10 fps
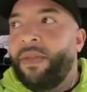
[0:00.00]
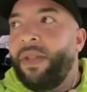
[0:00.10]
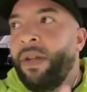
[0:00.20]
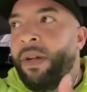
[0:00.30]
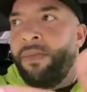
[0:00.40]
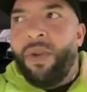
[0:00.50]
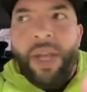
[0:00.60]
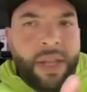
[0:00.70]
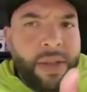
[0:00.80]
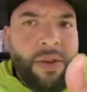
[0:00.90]

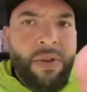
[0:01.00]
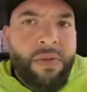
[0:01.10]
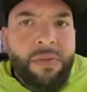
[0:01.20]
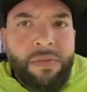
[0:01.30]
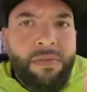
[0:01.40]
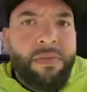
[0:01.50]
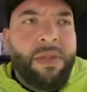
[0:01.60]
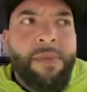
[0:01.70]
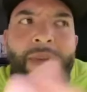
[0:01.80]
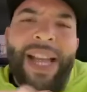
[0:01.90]
Okay,
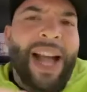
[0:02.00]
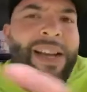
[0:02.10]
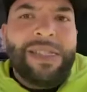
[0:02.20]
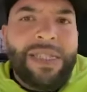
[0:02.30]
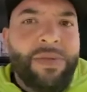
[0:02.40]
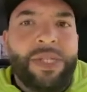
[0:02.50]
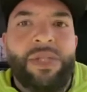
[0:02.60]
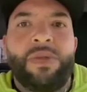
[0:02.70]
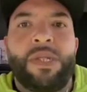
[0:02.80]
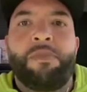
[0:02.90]
let me kind of see what
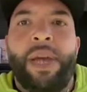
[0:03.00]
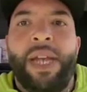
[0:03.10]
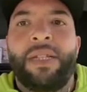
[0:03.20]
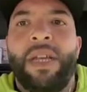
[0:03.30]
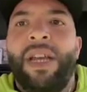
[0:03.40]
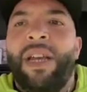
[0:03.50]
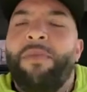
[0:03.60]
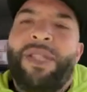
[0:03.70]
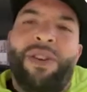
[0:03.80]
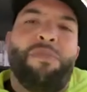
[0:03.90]
to expect.
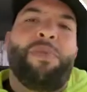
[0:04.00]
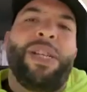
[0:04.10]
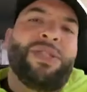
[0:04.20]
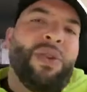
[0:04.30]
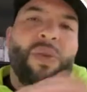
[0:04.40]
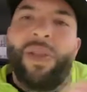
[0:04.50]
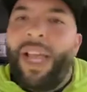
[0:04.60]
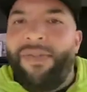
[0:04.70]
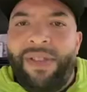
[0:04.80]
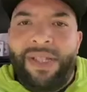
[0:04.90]
But don't base your whole
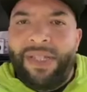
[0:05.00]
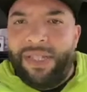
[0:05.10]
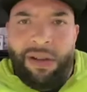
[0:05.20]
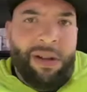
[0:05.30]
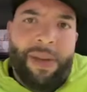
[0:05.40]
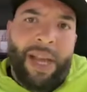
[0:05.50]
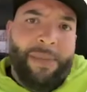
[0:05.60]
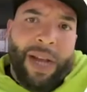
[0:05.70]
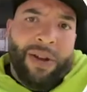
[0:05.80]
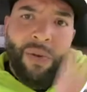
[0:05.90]
life decision, oh man, I'm
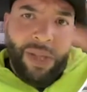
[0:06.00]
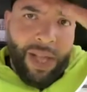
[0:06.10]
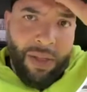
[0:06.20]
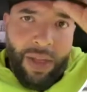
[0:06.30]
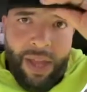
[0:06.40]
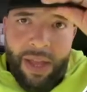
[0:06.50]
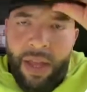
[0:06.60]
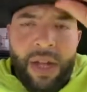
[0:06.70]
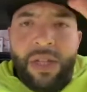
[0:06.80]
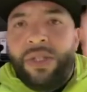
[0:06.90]
not going down there.
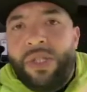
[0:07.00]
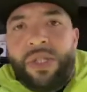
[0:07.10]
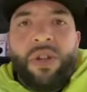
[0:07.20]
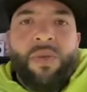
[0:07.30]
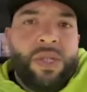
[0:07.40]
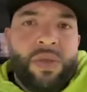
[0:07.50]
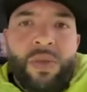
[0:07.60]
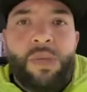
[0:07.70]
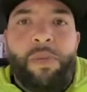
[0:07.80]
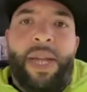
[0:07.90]
Just know what to
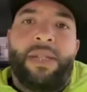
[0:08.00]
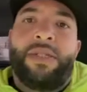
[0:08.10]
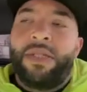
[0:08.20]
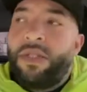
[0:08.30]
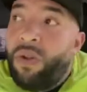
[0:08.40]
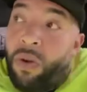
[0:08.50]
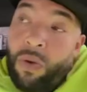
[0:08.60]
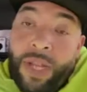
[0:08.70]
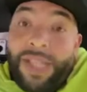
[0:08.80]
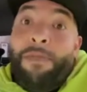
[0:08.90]
expect. Just know, oh,
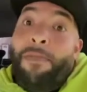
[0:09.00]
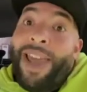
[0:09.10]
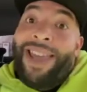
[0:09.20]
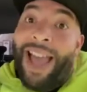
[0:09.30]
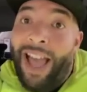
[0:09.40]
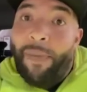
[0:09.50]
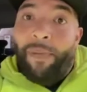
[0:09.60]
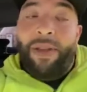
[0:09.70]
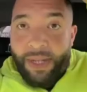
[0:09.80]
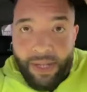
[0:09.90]
this may happen.